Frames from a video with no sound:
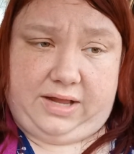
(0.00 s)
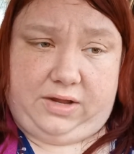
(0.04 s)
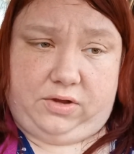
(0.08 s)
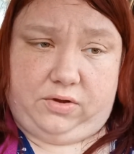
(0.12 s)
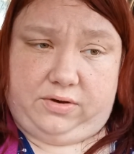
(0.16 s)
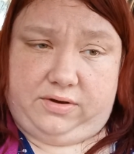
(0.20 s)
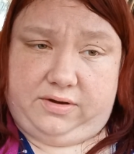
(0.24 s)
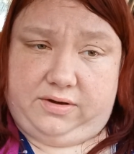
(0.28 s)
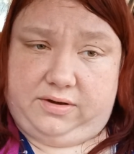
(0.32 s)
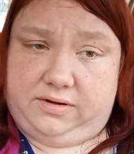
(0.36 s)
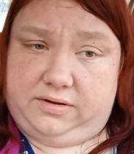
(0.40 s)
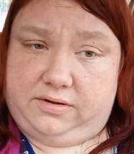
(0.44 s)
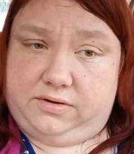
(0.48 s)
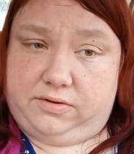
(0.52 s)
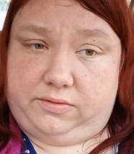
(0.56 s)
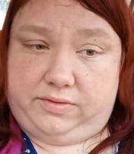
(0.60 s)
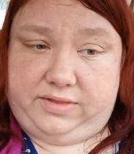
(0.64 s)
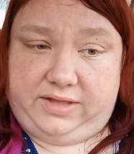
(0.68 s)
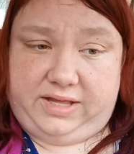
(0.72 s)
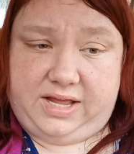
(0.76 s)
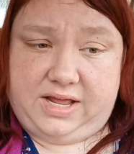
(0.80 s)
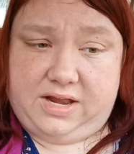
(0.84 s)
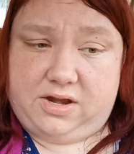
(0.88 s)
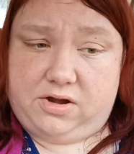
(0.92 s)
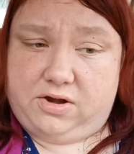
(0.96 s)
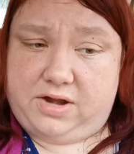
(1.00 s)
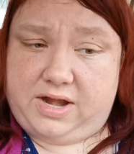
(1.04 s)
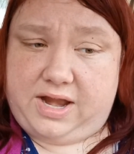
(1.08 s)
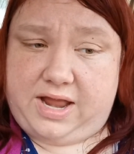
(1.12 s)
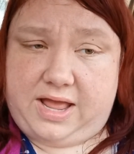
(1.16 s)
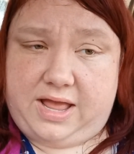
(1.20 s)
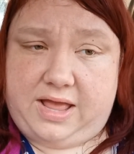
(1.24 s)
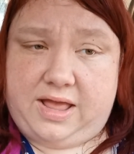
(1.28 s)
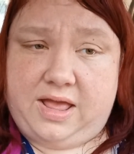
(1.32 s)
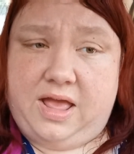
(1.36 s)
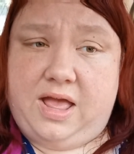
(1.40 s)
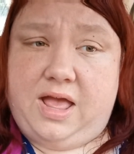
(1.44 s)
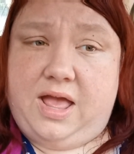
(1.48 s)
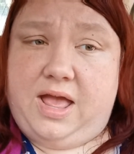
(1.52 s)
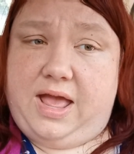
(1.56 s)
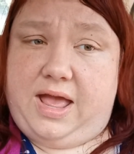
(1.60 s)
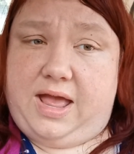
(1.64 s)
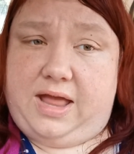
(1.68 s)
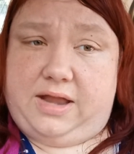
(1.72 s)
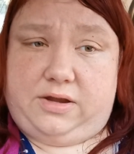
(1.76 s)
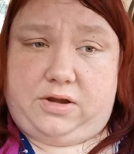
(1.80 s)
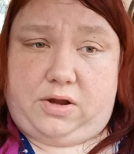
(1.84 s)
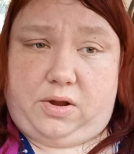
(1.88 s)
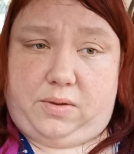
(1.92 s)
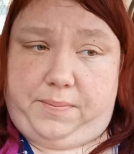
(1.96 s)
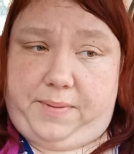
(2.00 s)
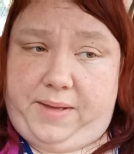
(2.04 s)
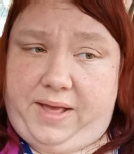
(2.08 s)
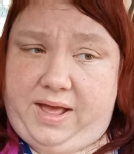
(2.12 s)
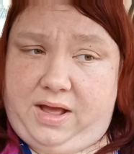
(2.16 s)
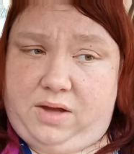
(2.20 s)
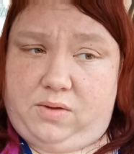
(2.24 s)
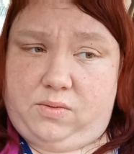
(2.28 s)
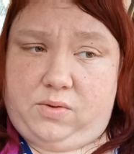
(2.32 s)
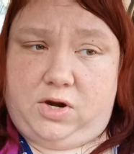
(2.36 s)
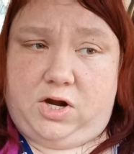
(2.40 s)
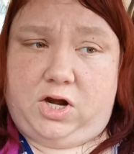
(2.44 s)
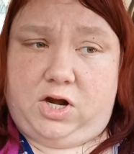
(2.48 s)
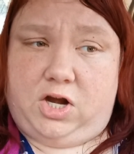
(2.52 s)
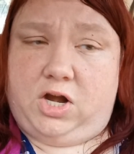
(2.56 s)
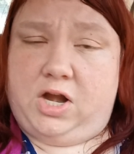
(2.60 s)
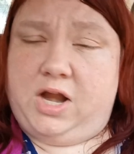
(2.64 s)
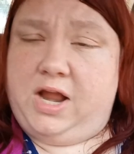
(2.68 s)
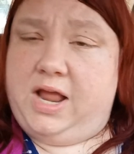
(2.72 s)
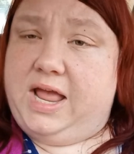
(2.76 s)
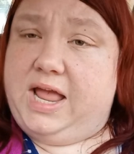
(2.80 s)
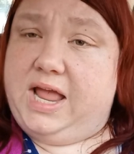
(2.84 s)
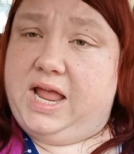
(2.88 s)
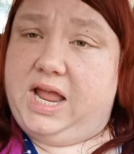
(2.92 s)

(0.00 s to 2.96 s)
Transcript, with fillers: I couldn't do the internet and no power.